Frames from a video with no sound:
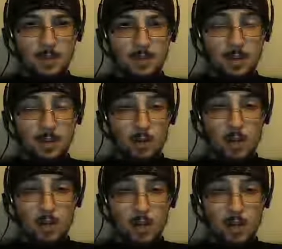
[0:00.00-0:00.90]
So is there a
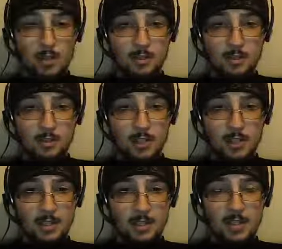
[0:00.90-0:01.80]
chronological
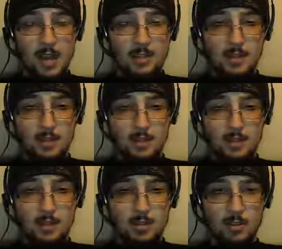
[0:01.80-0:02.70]
Jesus? Yes. Is
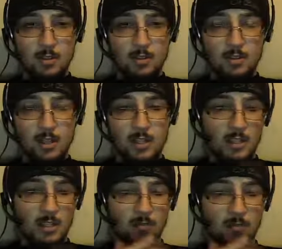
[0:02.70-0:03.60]
there a historical
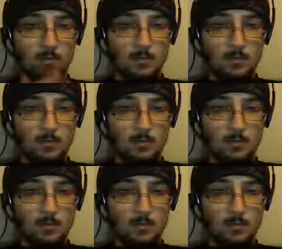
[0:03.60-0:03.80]
Jesus?